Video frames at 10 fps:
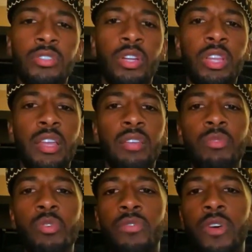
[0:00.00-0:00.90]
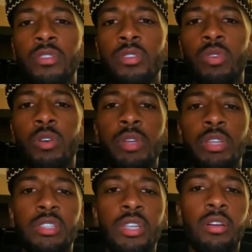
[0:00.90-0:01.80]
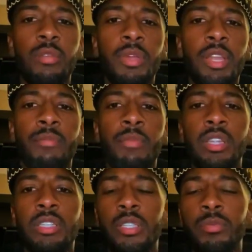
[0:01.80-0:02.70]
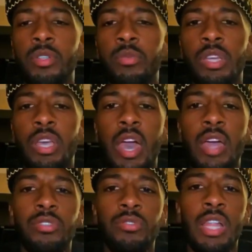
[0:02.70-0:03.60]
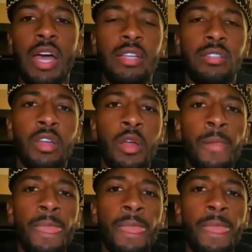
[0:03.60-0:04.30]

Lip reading: so that they can move on to what we consider to be that mothership, so we can actualize